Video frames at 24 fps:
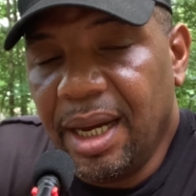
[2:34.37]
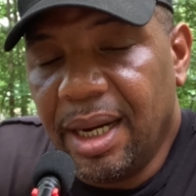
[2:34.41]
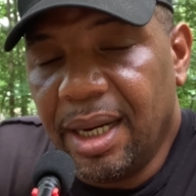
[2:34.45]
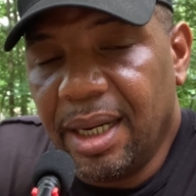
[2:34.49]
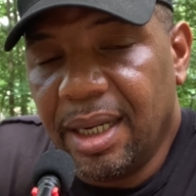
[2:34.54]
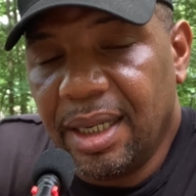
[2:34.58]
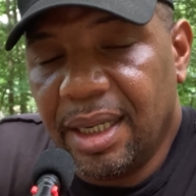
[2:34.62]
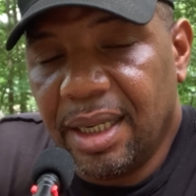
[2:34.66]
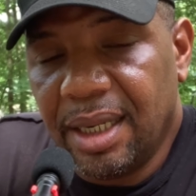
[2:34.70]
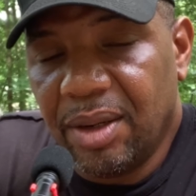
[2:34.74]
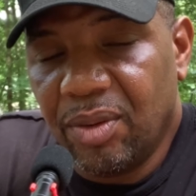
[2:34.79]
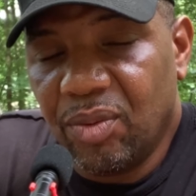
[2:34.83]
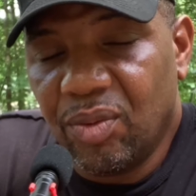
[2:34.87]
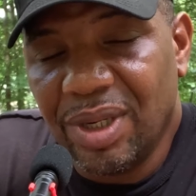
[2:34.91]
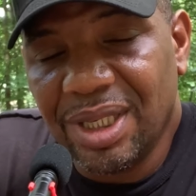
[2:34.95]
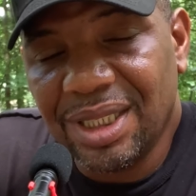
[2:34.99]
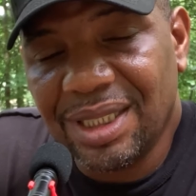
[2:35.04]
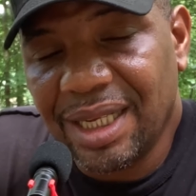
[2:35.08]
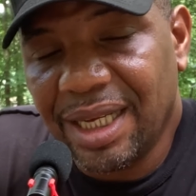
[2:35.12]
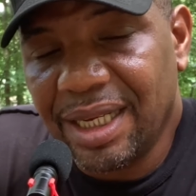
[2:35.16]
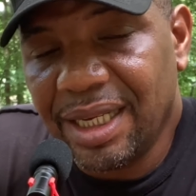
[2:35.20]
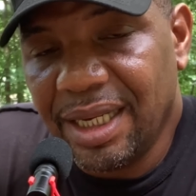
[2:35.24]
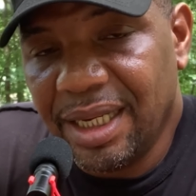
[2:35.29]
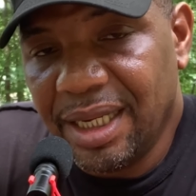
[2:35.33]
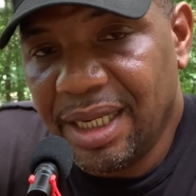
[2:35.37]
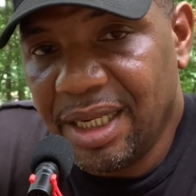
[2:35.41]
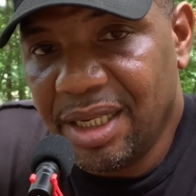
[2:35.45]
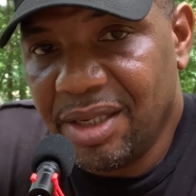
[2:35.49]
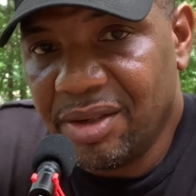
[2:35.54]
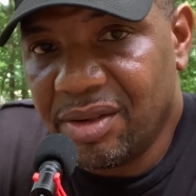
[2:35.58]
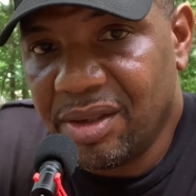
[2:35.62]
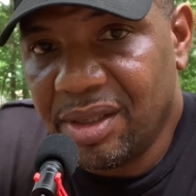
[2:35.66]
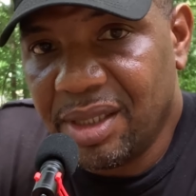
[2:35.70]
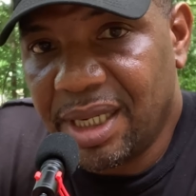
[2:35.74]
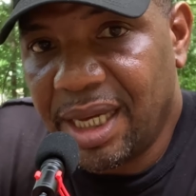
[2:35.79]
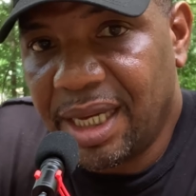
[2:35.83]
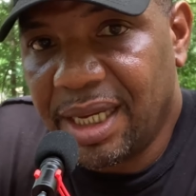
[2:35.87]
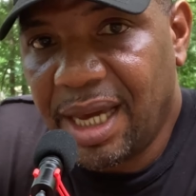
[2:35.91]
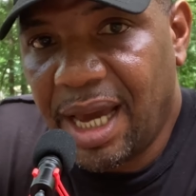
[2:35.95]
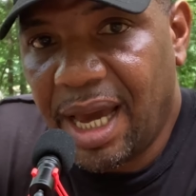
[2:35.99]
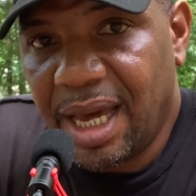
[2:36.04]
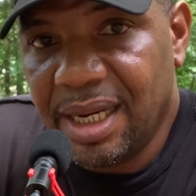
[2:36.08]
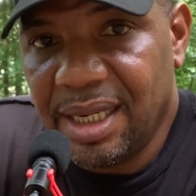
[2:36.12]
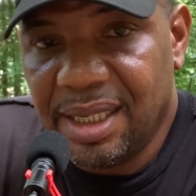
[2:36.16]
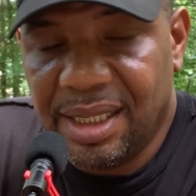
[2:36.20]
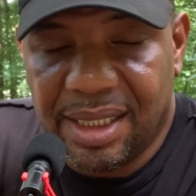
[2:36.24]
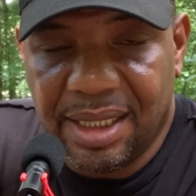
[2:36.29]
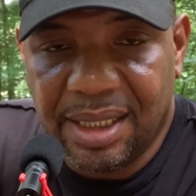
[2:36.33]
once they get injured, they
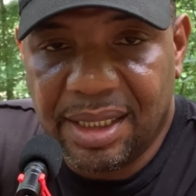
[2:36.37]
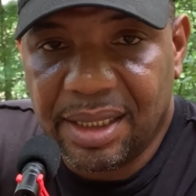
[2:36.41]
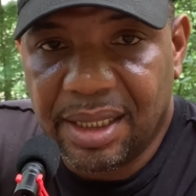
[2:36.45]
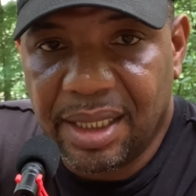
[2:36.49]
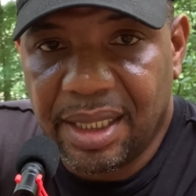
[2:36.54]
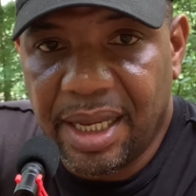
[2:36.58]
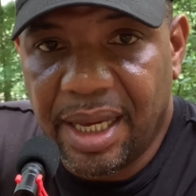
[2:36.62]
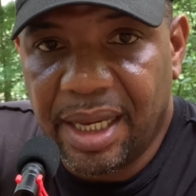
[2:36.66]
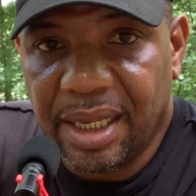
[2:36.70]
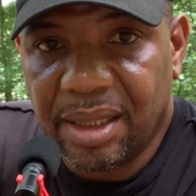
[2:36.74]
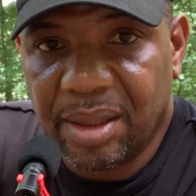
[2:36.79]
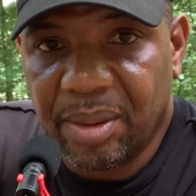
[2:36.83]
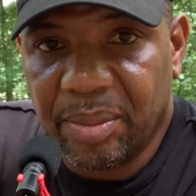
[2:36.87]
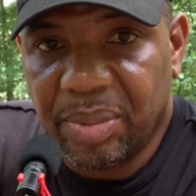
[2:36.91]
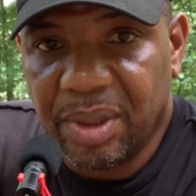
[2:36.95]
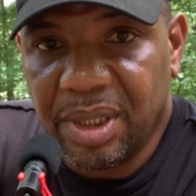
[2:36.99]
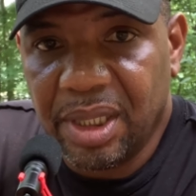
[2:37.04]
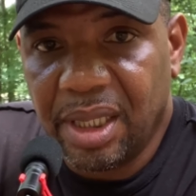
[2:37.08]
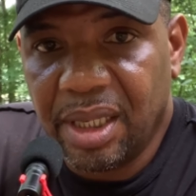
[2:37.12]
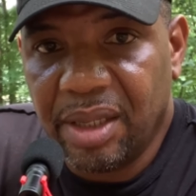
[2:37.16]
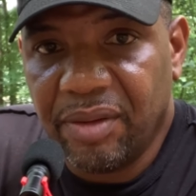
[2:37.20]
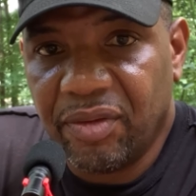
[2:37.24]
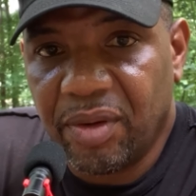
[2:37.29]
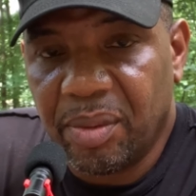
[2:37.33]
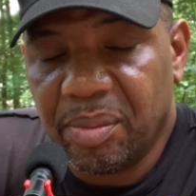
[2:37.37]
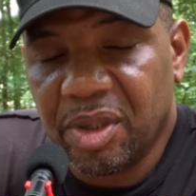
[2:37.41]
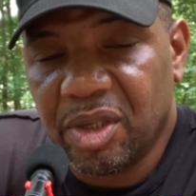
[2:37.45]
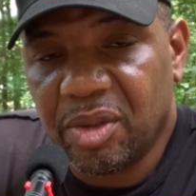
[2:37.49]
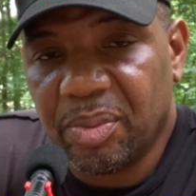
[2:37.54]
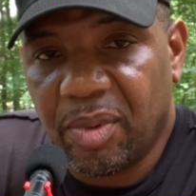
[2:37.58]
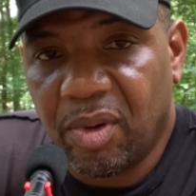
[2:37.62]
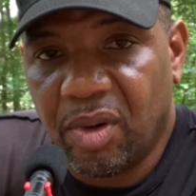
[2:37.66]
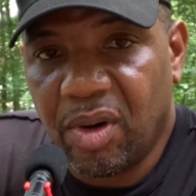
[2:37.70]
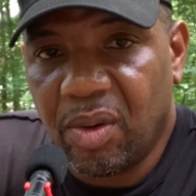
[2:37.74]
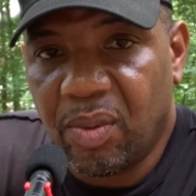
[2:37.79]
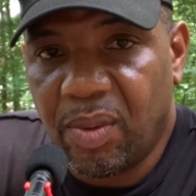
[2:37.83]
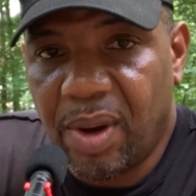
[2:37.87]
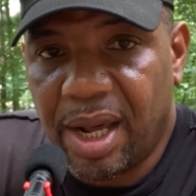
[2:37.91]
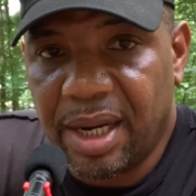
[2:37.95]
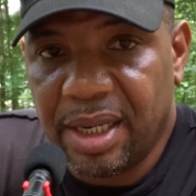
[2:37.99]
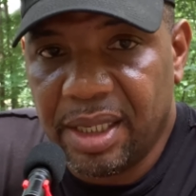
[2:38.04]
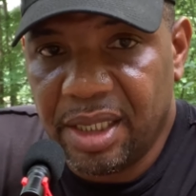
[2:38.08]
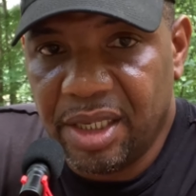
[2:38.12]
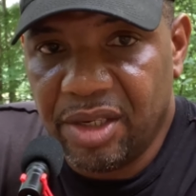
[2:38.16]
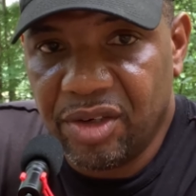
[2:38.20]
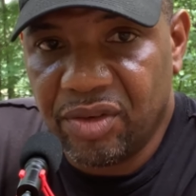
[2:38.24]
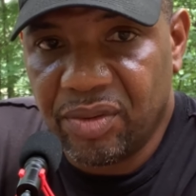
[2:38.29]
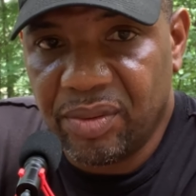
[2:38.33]
kind of disconnect completely from the sport while the
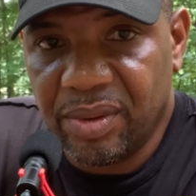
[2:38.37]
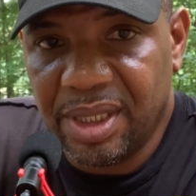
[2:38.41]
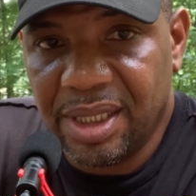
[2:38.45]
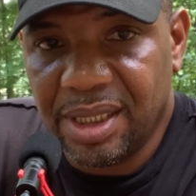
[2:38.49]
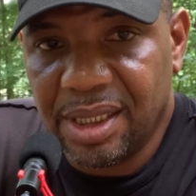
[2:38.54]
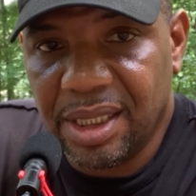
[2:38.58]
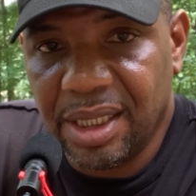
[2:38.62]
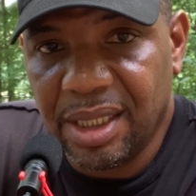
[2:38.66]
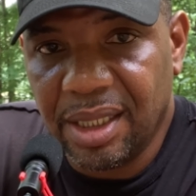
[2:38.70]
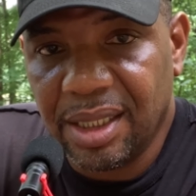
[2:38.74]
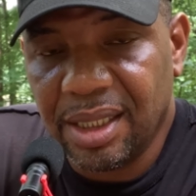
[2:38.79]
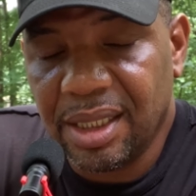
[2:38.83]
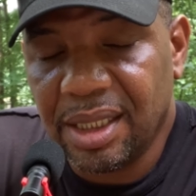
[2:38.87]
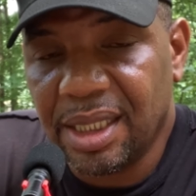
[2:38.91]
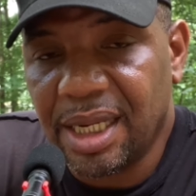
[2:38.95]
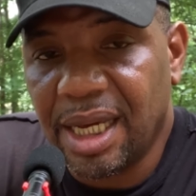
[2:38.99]
injury is healing.